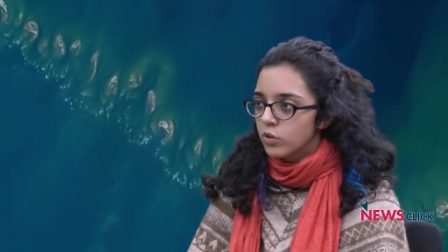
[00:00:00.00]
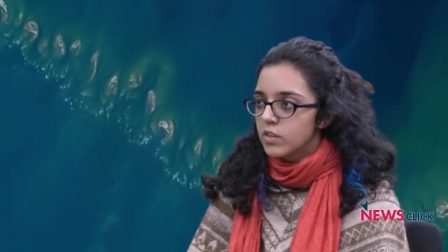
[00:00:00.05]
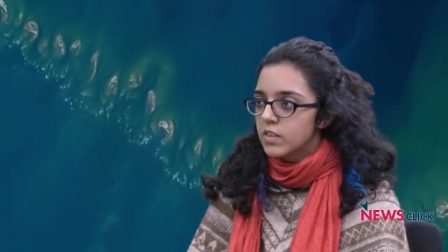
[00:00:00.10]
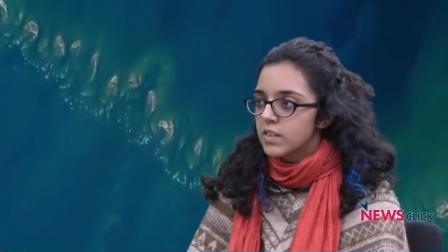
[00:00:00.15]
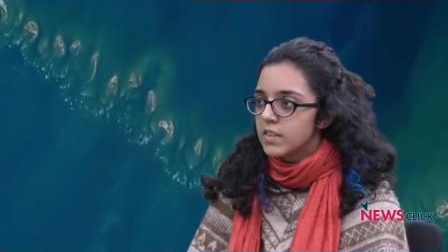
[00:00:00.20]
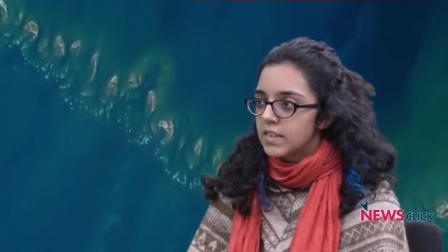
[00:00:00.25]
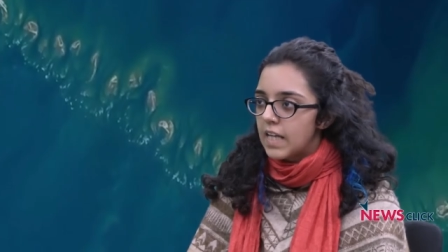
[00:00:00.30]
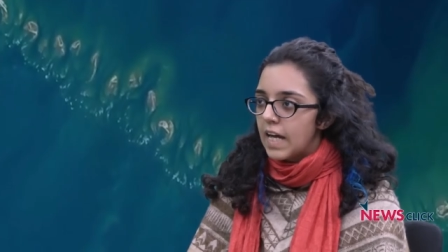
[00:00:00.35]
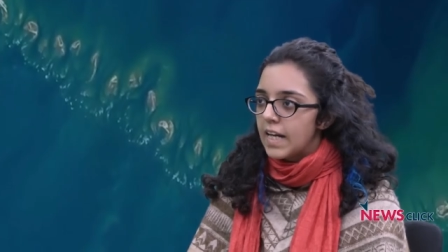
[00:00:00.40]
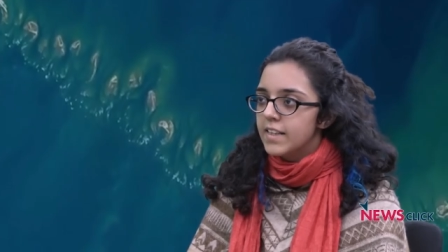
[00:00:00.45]
the
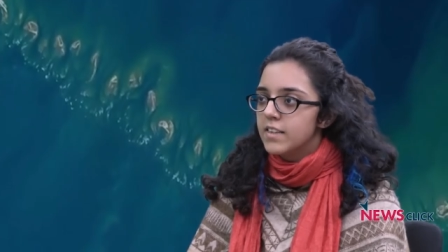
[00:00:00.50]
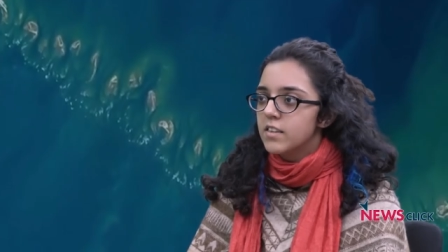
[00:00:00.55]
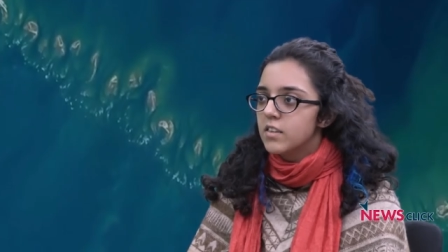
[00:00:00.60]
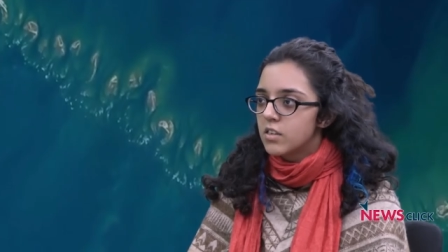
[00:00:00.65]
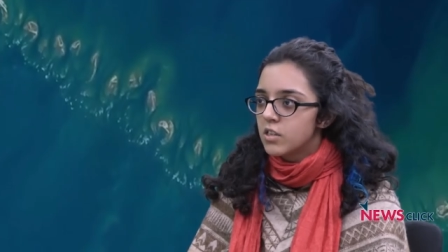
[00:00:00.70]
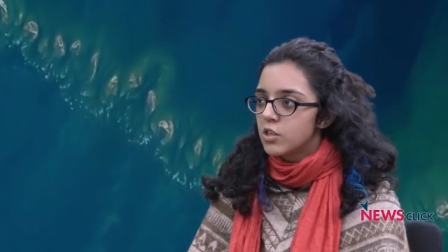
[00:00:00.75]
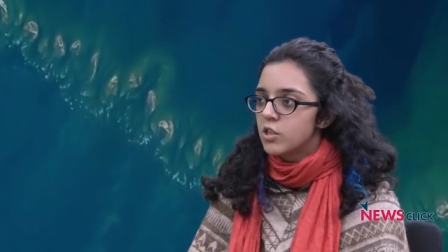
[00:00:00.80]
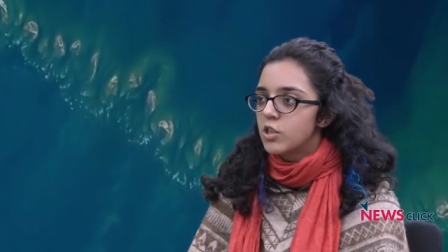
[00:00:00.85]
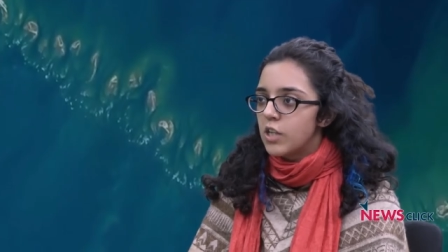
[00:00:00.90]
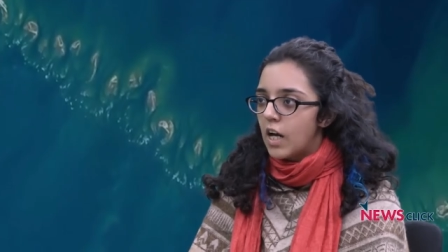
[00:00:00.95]

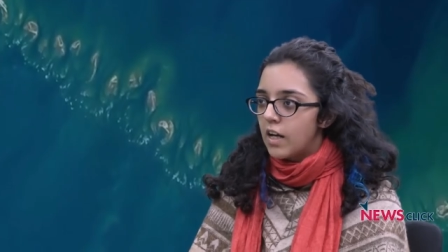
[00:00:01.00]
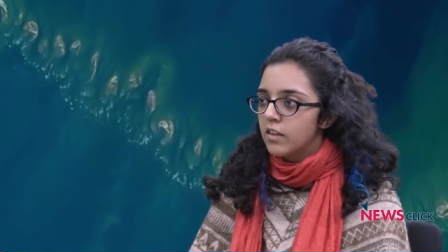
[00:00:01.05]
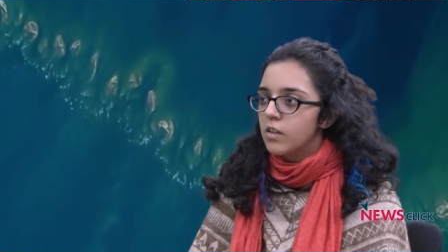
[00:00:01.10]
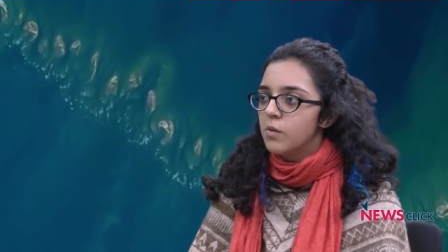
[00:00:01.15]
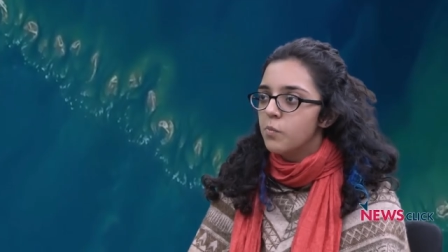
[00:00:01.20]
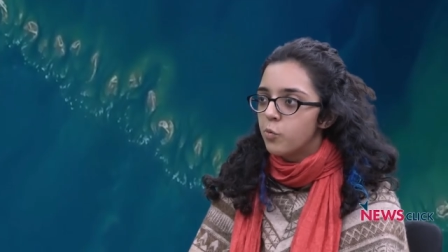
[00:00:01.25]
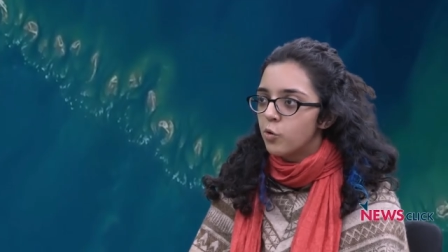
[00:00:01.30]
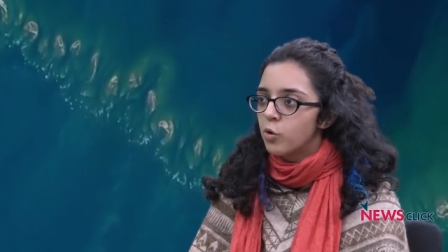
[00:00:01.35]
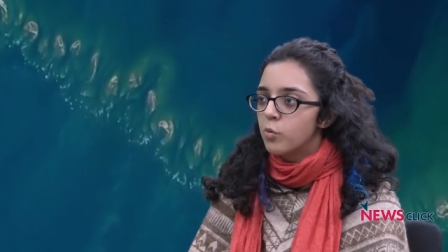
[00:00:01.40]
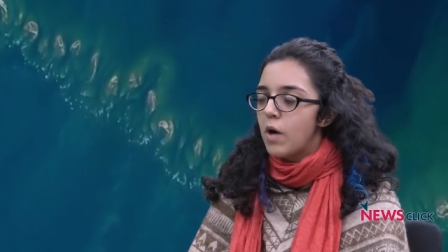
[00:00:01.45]
science
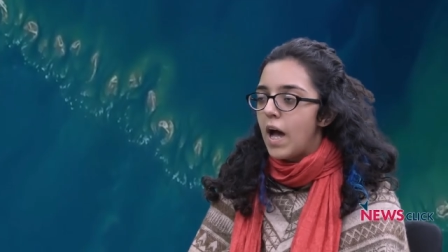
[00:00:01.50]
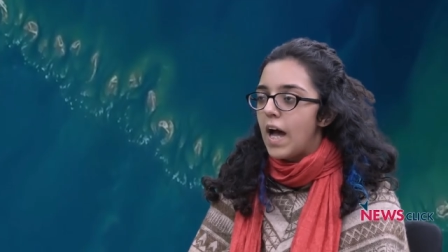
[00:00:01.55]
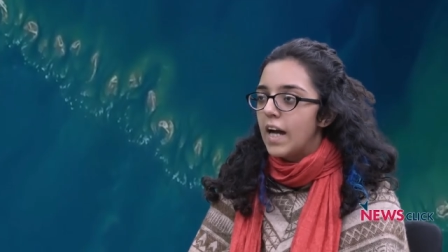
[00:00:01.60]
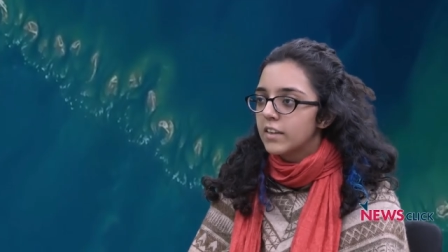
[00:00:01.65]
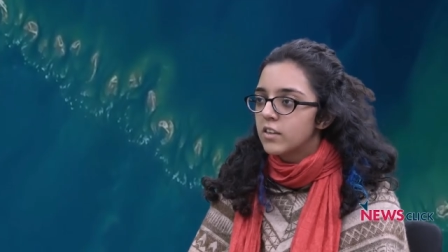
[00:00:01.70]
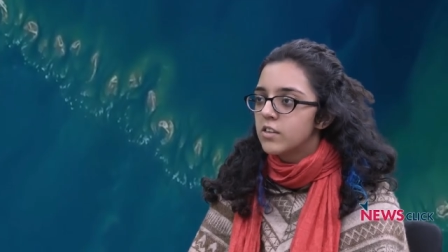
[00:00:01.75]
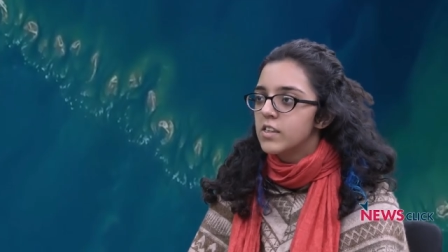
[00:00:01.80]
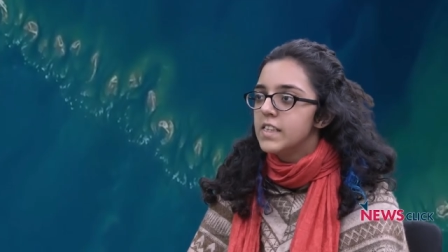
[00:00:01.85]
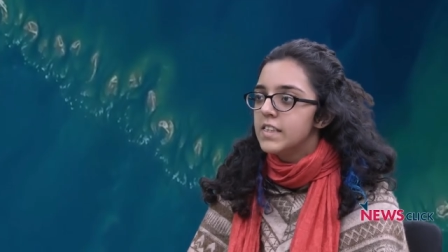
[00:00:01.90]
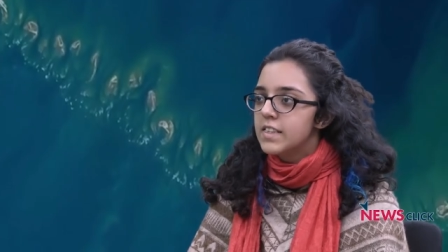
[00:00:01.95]
channel promo
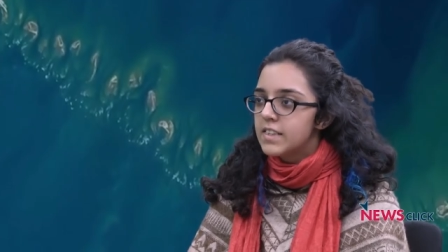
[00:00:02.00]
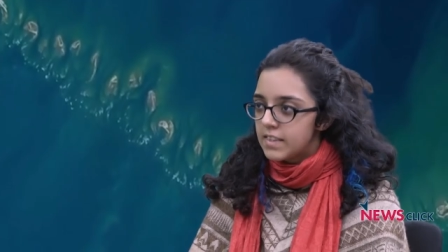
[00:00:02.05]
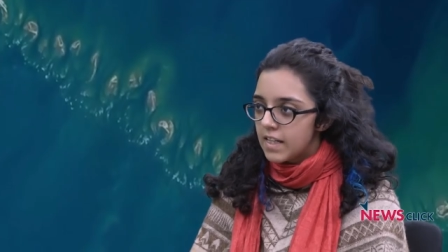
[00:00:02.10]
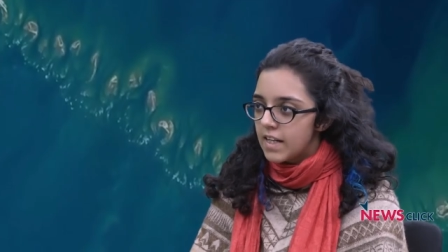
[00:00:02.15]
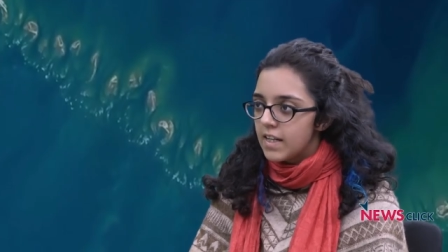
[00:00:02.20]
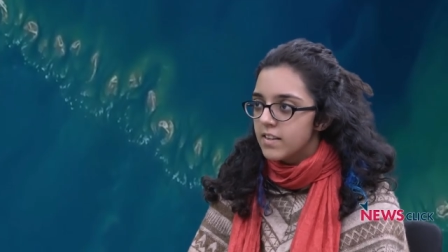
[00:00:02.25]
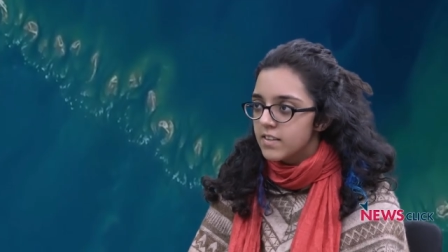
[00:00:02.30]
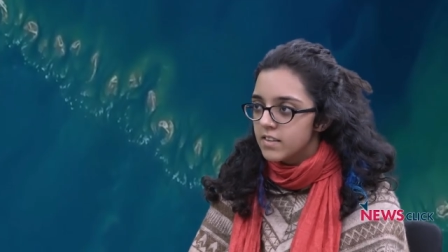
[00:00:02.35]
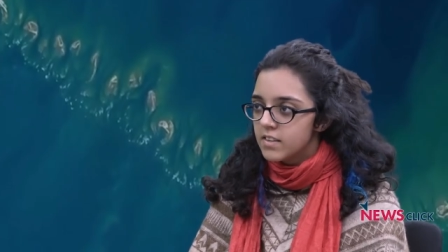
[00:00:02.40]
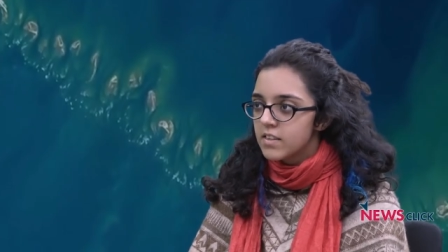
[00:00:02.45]
actually
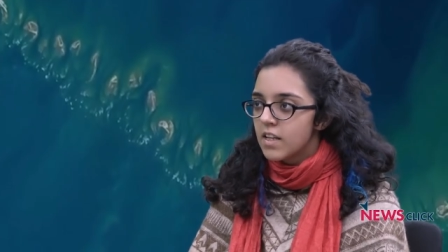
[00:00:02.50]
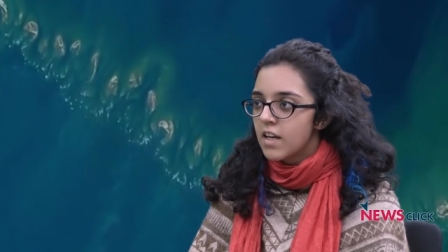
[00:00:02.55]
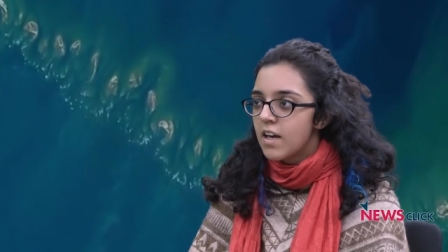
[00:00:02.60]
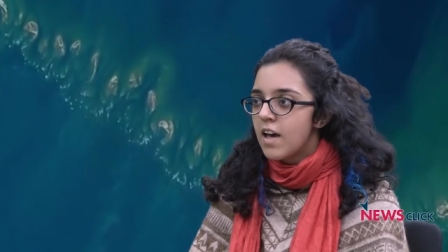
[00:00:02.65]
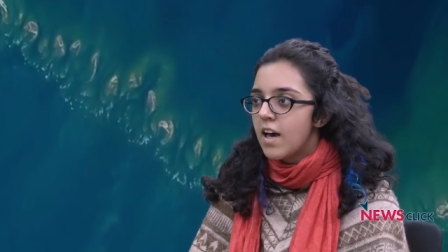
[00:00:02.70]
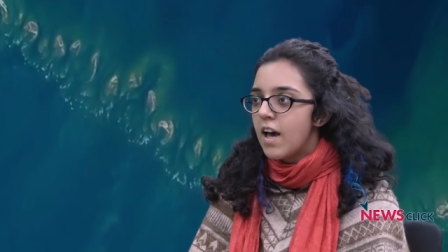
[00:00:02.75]
says